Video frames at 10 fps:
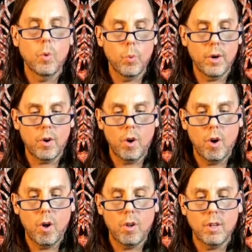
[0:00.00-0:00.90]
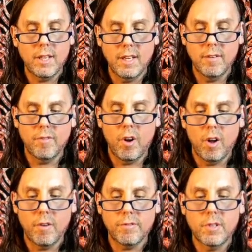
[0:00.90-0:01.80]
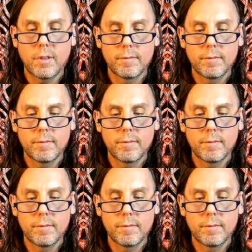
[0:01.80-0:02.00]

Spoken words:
We're all involved.